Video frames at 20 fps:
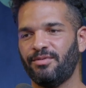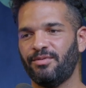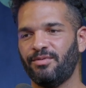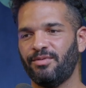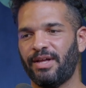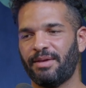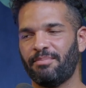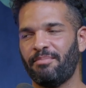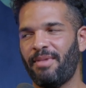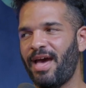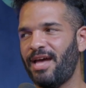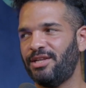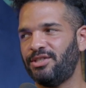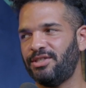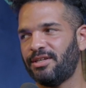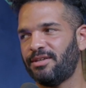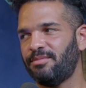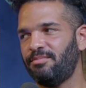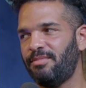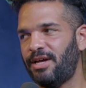like
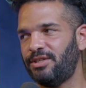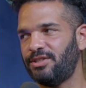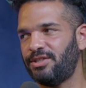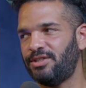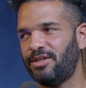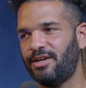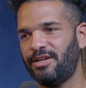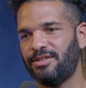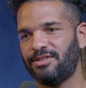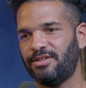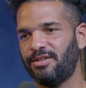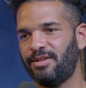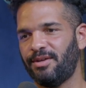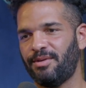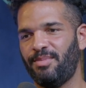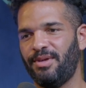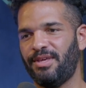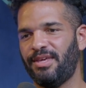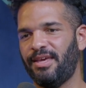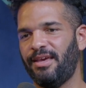Magic Johnson,
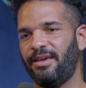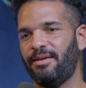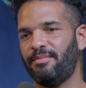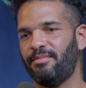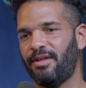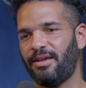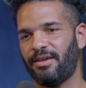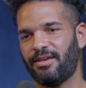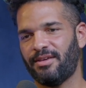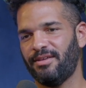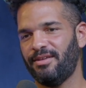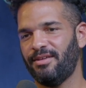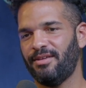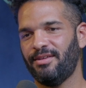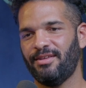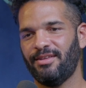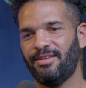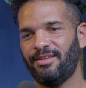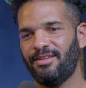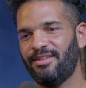like became like,
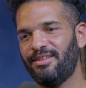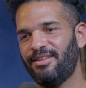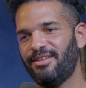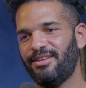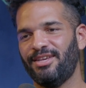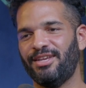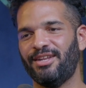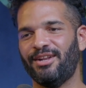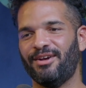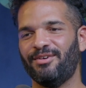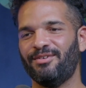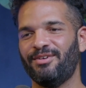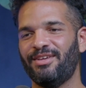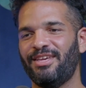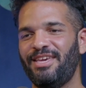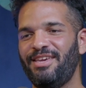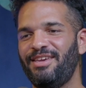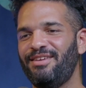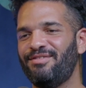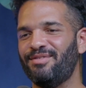
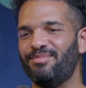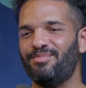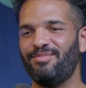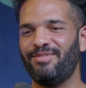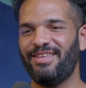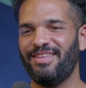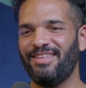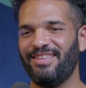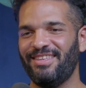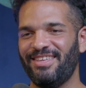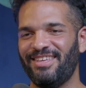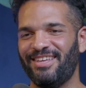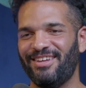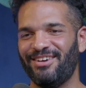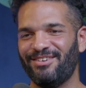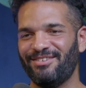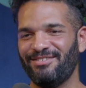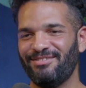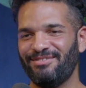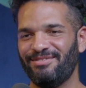he even
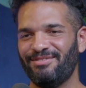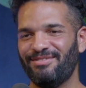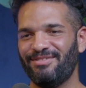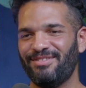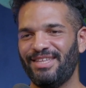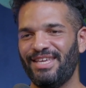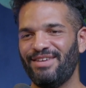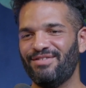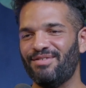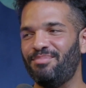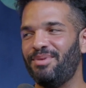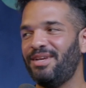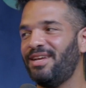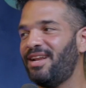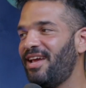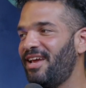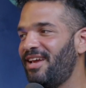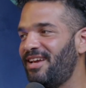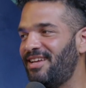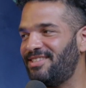beat
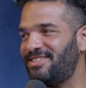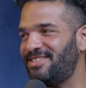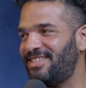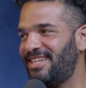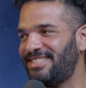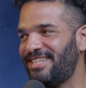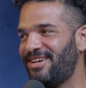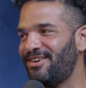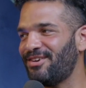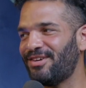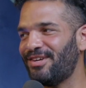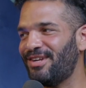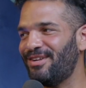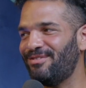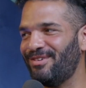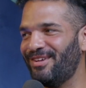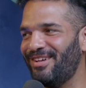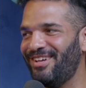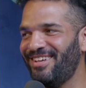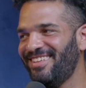AIDS. That's how good
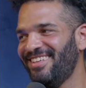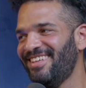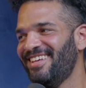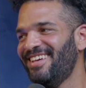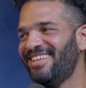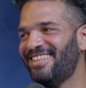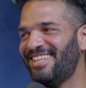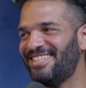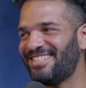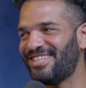of a that's